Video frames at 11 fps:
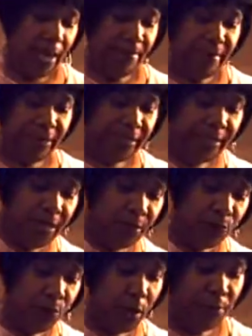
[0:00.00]
and mix it in
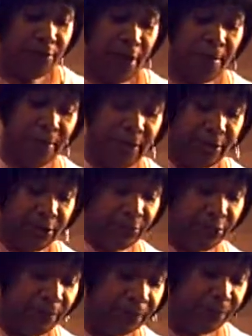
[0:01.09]
well with our
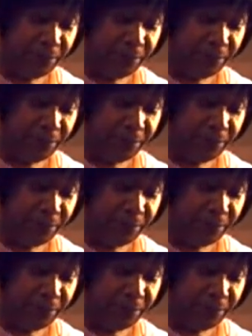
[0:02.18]
pears.